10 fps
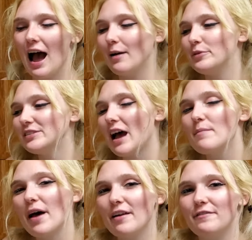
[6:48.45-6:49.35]
I'm just, I'm
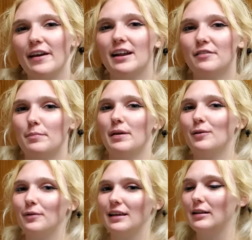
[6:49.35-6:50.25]
not a fan of it
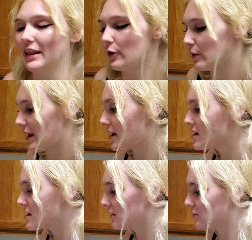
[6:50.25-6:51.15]
being really liquidy.
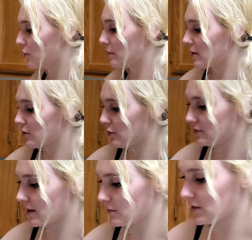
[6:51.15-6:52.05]
So what I'm gonna do
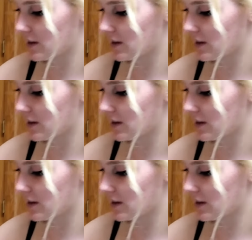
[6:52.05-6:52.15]
is I'm just